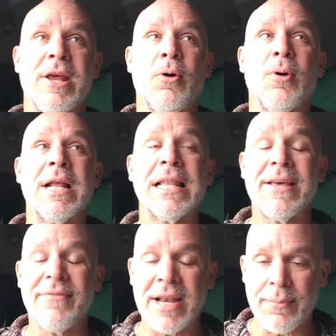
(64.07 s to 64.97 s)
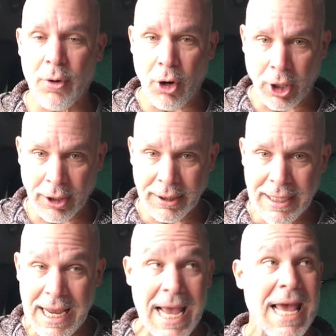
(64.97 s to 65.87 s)
they don't want to live anymore.
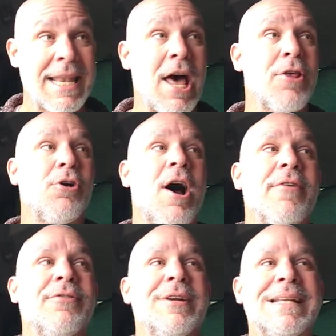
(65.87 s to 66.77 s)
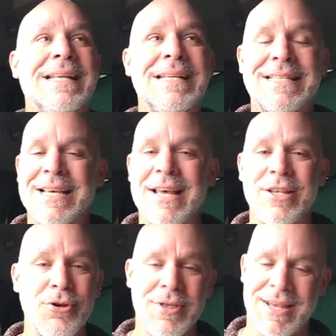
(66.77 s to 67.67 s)
And now they're offering to
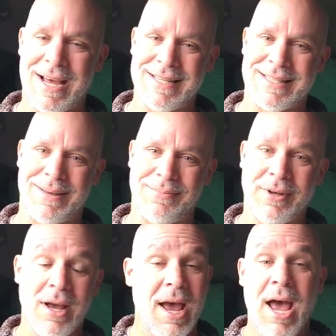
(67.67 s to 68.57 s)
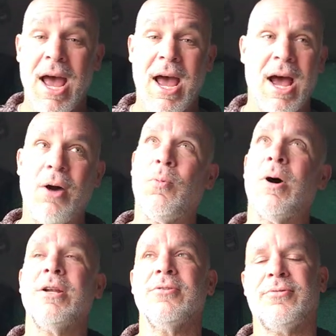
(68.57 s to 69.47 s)
euthanize them. How
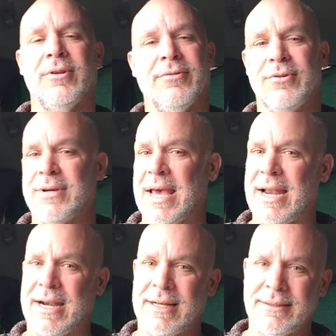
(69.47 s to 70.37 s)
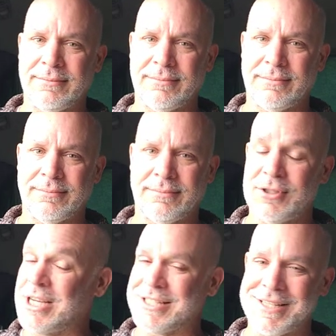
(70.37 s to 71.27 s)
wonderful of you, Canada,
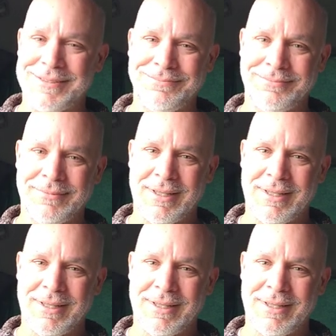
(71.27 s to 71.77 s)
Justin.